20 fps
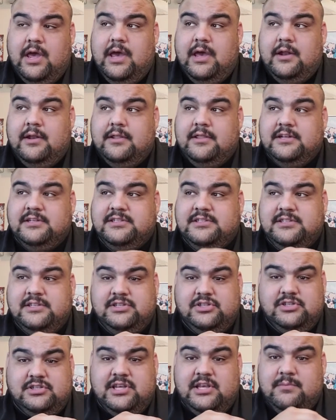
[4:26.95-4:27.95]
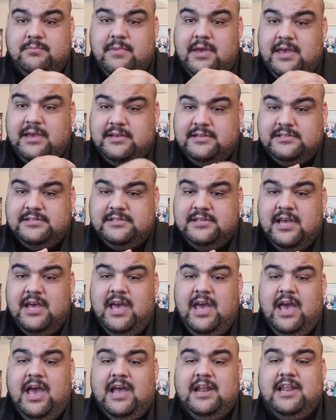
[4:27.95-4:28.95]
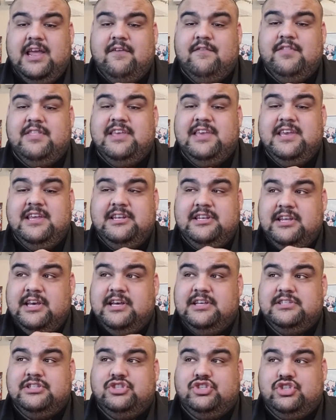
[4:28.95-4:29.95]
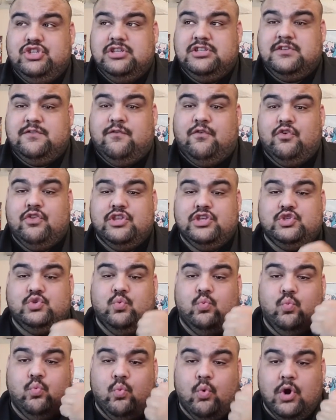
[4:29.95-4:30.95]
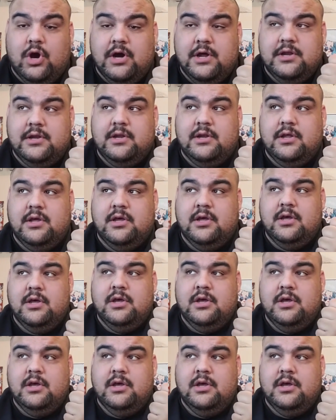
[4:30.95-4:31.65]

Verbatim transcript: And the decisions he makes and everything he does just for this one